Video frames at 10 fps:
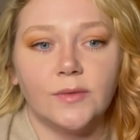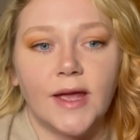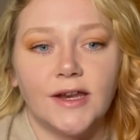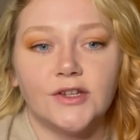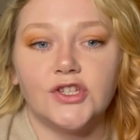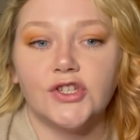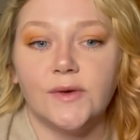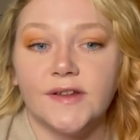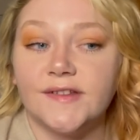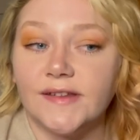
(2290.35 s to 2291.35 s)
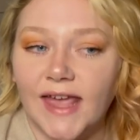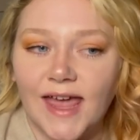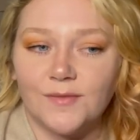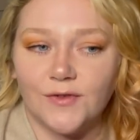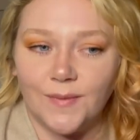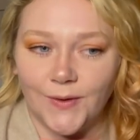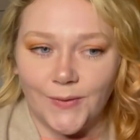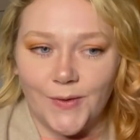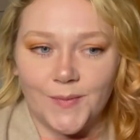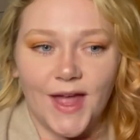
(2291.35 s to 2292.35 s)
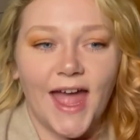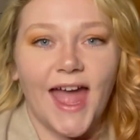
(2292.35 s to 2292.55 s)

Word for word: managed to escape from the group,